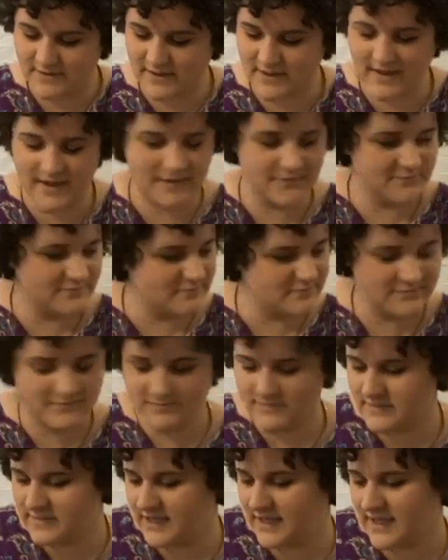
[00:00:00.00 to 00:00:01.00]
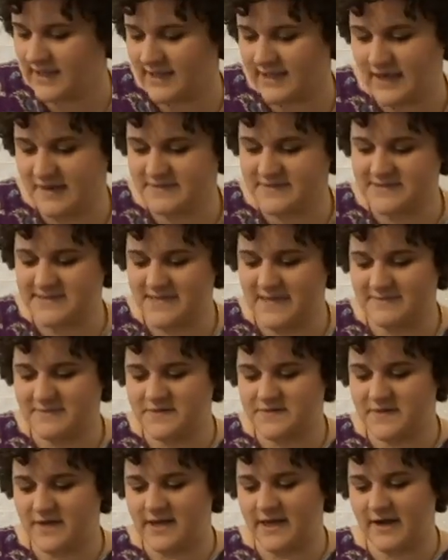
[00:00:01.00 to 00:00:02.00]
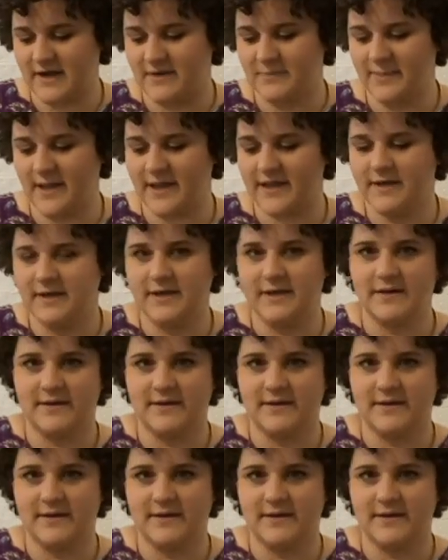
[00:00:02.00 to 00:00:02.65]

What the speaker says: I can't get out the staples right now, but